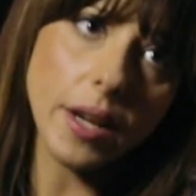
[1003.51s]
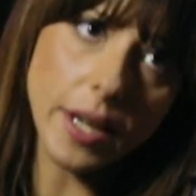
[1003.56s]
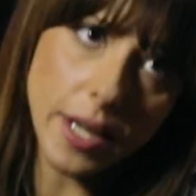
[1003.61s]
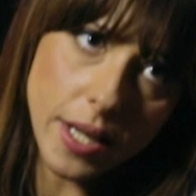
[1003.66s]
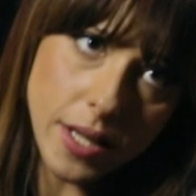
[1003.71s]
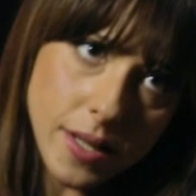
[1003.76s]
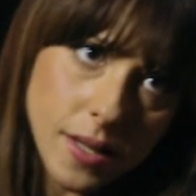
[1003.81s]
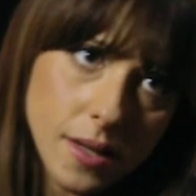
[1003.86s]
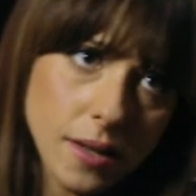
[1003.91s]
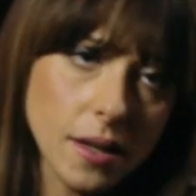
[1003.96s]

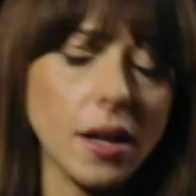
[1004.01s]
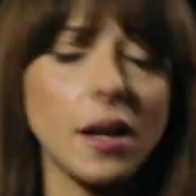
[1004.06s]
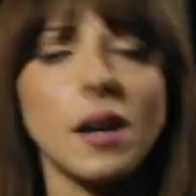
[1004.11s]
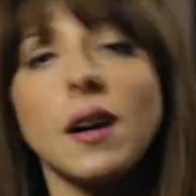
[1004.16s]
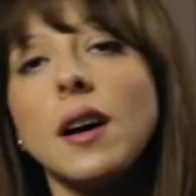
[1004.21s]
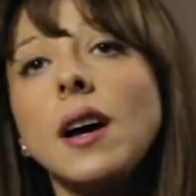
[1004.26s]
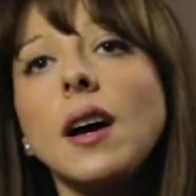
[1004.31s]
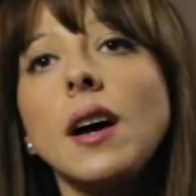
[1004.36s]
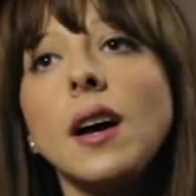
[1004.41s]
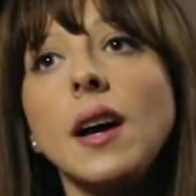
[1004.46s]

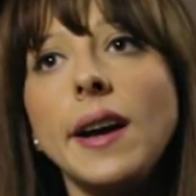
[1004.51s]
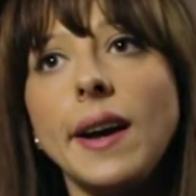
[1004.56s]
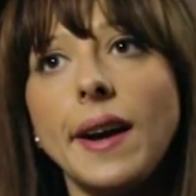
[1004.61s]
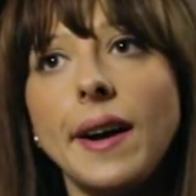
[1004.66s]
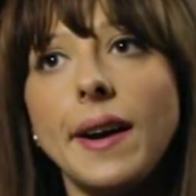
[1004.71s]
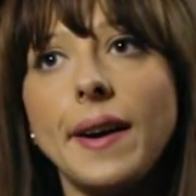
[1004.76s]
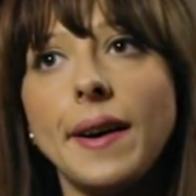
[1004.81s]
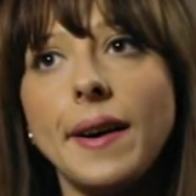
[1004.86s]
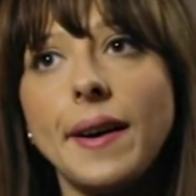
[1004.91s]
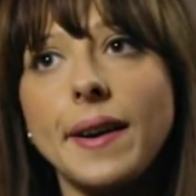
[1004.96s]

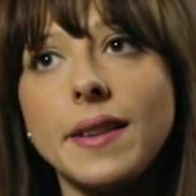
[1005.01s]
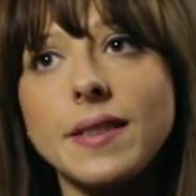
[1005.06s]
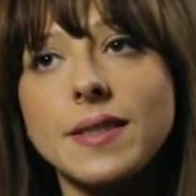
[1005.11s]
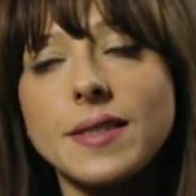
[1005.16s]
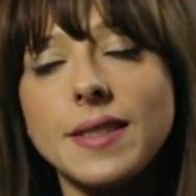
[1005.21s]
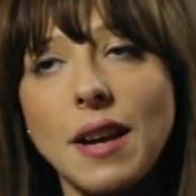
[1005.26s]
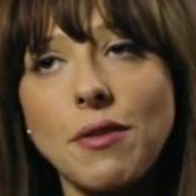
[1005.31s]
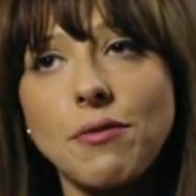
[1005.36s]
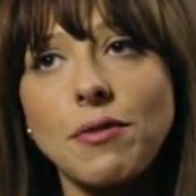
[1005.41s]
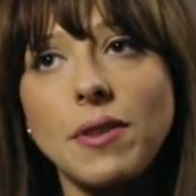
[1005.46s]
is
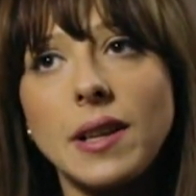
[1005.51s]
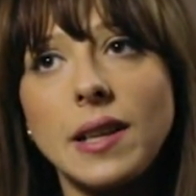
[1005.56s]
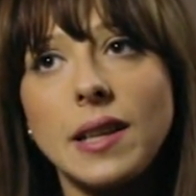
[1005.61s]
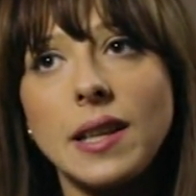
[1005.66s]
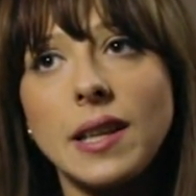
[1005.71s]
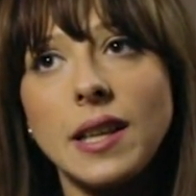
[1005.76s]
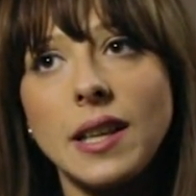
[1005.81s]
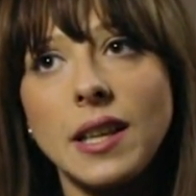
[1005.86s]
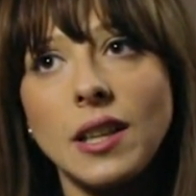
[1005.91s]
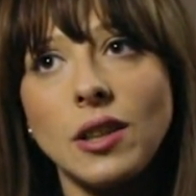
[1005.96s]

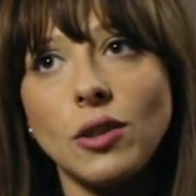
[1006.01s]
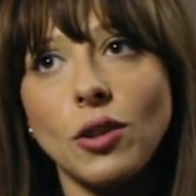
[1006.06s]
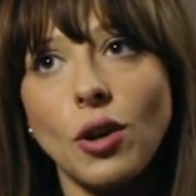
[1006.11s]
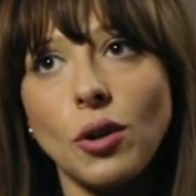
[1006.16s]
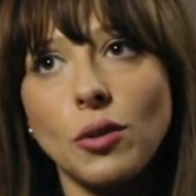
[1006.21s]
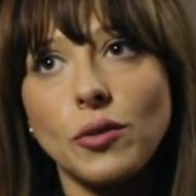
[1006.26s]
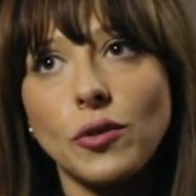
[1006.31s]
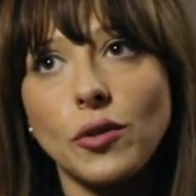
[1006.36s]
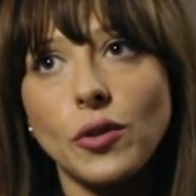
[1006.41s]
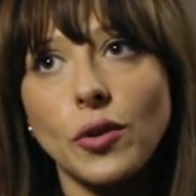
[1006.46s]
definitely
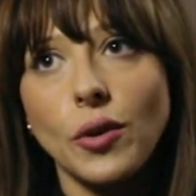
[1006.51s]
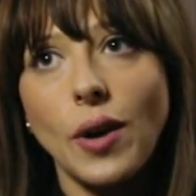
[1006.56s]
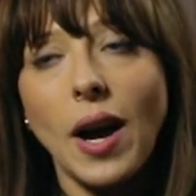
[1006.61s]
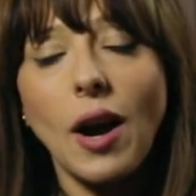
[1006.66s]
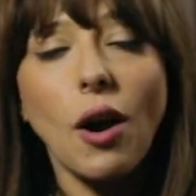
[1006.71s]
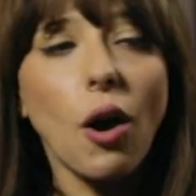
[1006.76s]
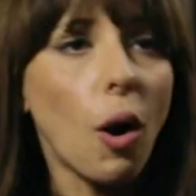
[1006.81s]
not a